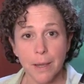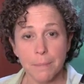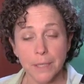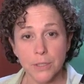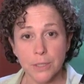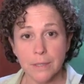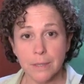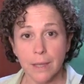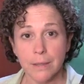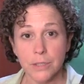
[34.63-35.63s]
mentioned
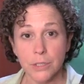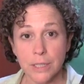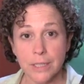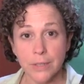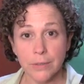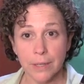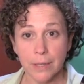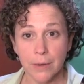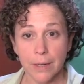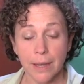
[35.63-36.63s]
that the G's on the
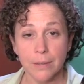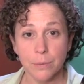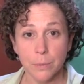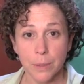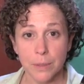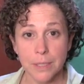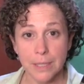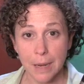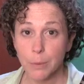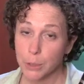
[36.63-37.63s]
clarinet were
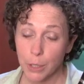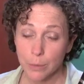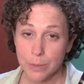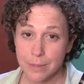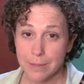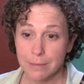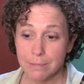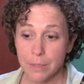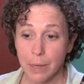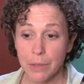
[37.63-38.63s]
stable notes.
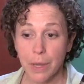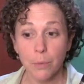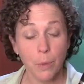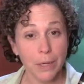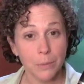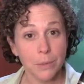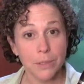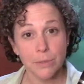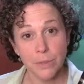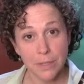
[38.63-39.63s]
So I thought, why don't we
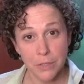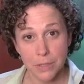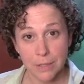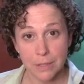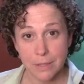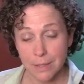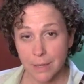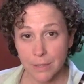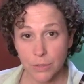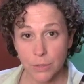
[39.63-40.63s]
use the G's
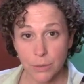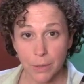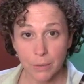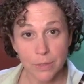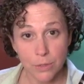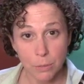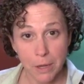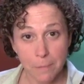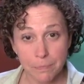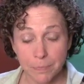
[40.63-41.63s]
to tune our
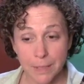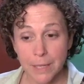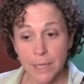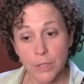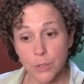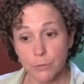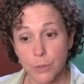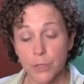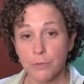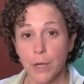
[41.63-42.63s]
instrument? So
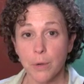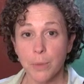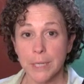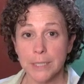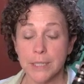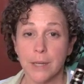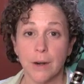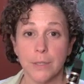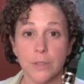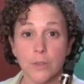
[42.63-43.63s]
first of all, we need to get
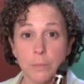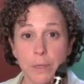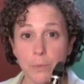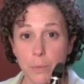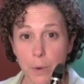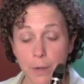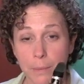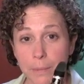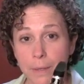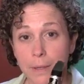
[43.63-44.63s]
our instrument
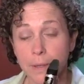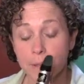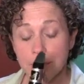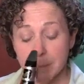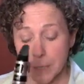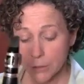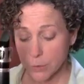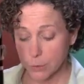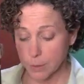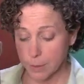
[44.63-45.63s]
warm to make
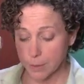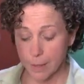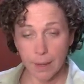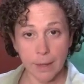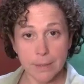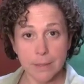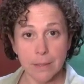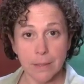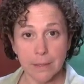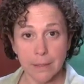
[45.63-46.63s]
sure that
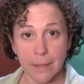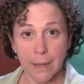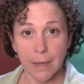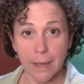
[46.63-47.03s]
the